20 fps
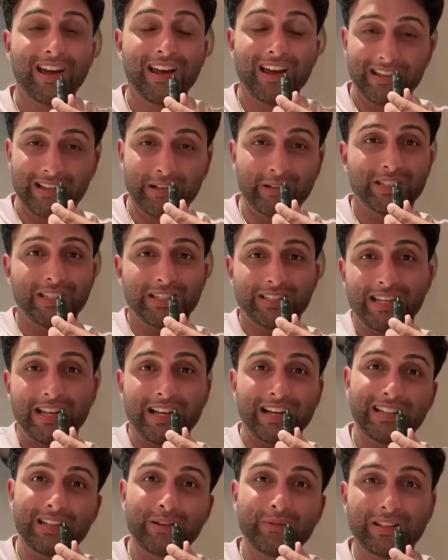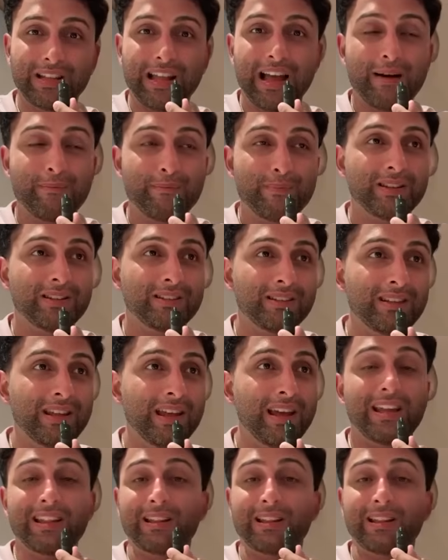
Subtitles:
And that was exactly what happened today.